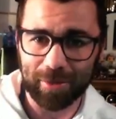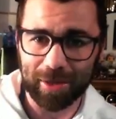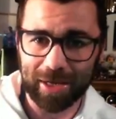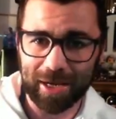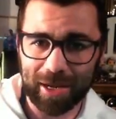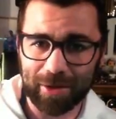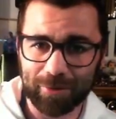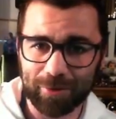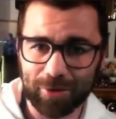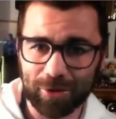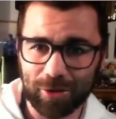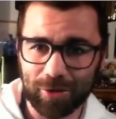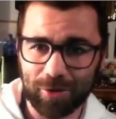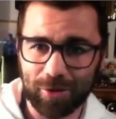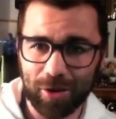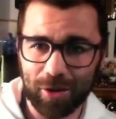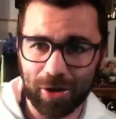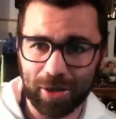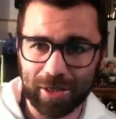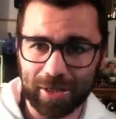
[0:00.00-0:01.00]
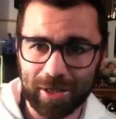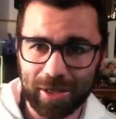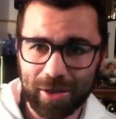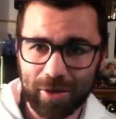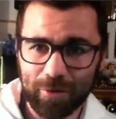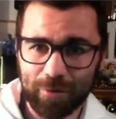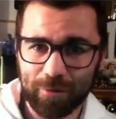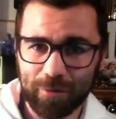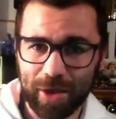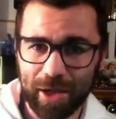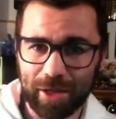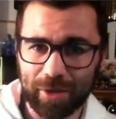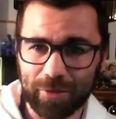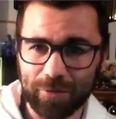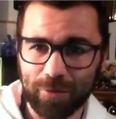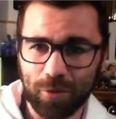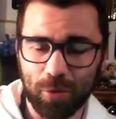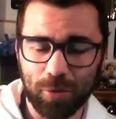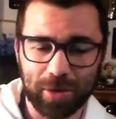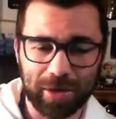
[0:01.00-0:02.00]
We're going to have to just like fast
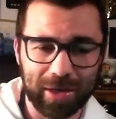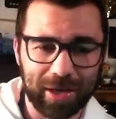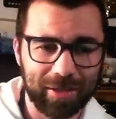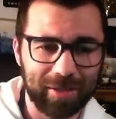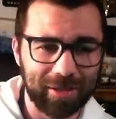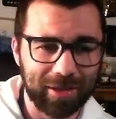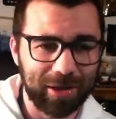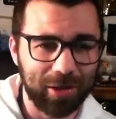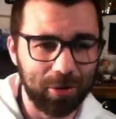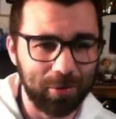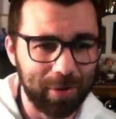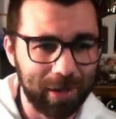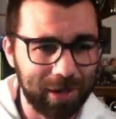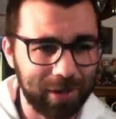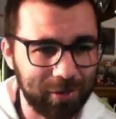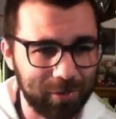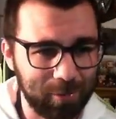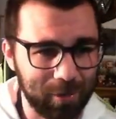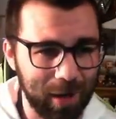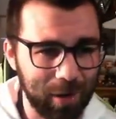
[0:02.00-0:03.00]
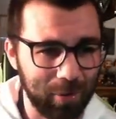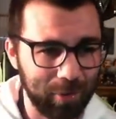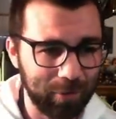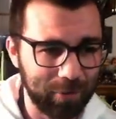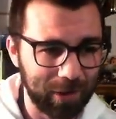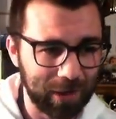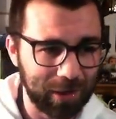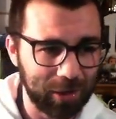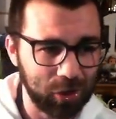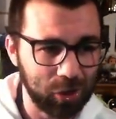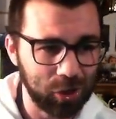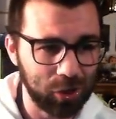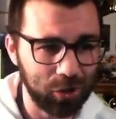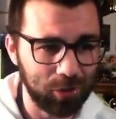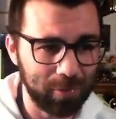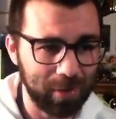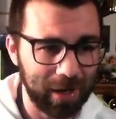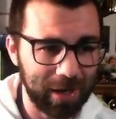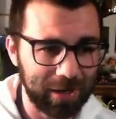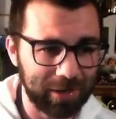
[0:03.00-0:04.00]
forward this a little bit as well, I think.
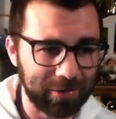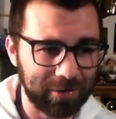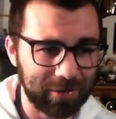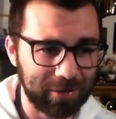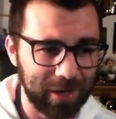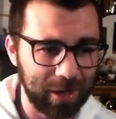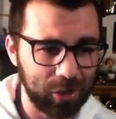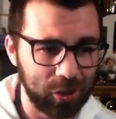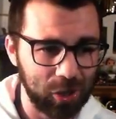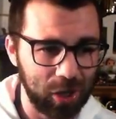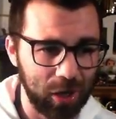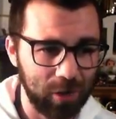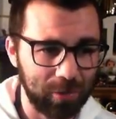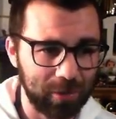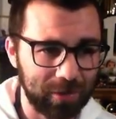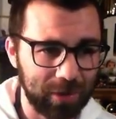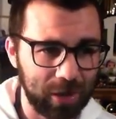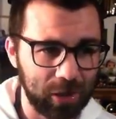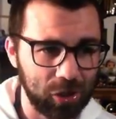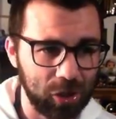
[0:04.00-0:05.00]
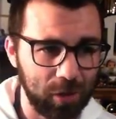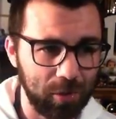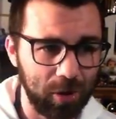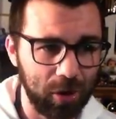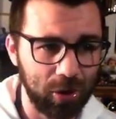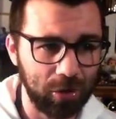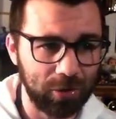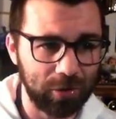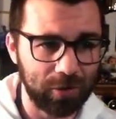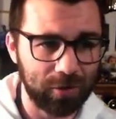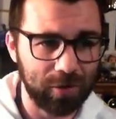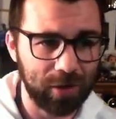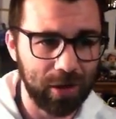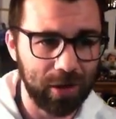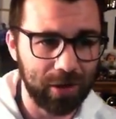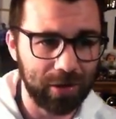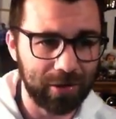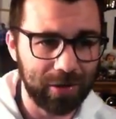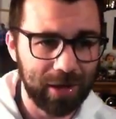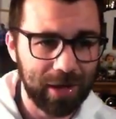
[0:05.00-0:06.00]
Schubert into Tetchahoa. Tetchahoa on the
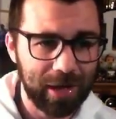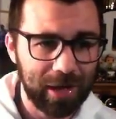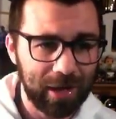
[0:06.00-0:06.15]
turn.